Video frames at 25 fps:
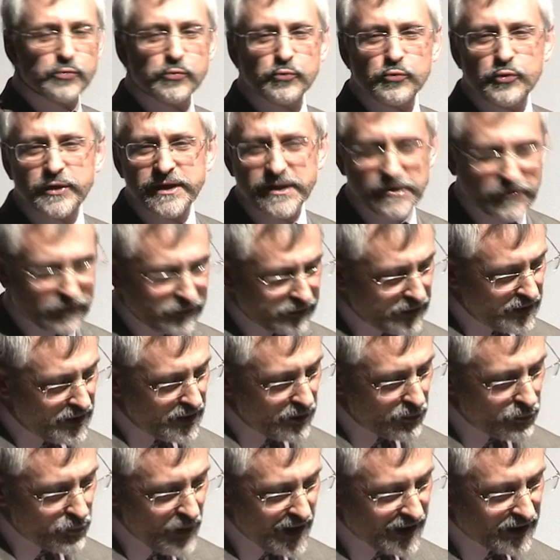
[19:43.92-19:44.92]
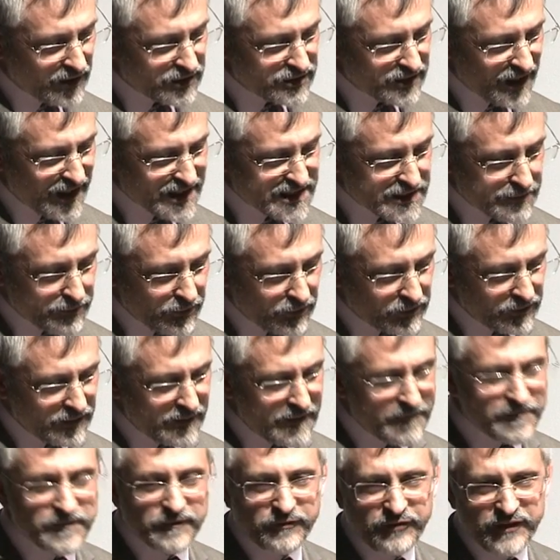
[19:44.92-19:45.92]
real
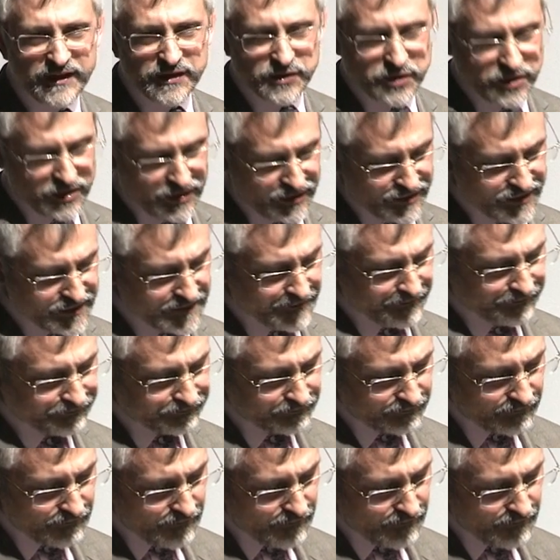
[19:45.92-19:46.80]
recognisable features.